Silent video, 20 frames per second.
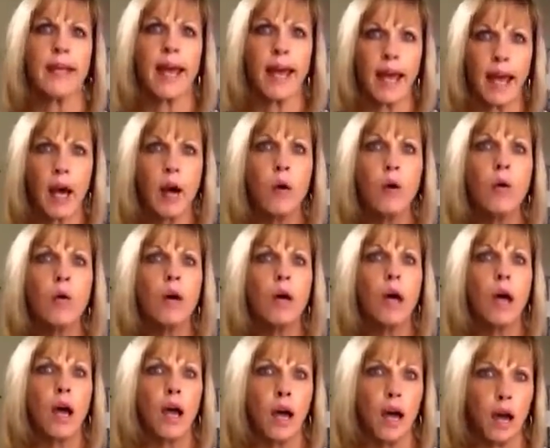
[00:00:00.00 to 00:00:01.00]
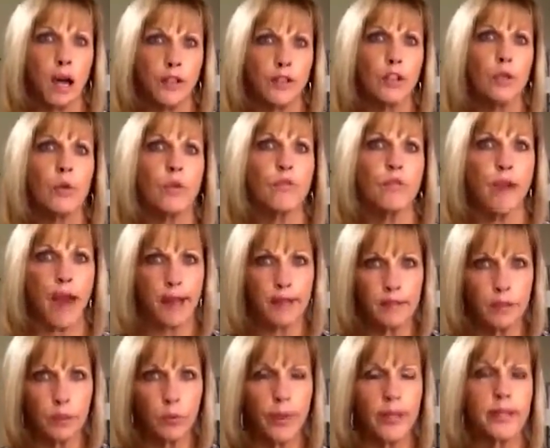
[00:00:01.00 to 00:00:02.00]
How are you
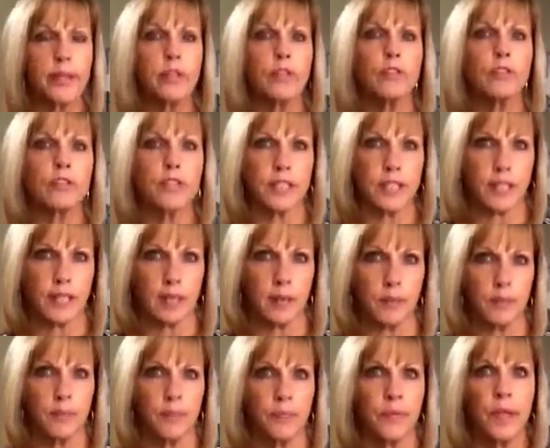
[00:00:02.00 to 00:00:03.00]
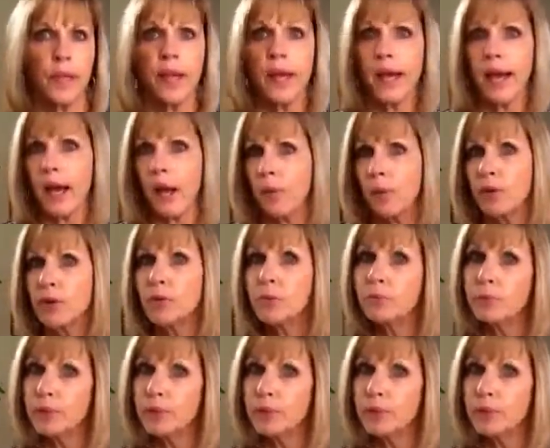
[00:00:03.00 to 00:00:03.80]
evaluating your team? How are you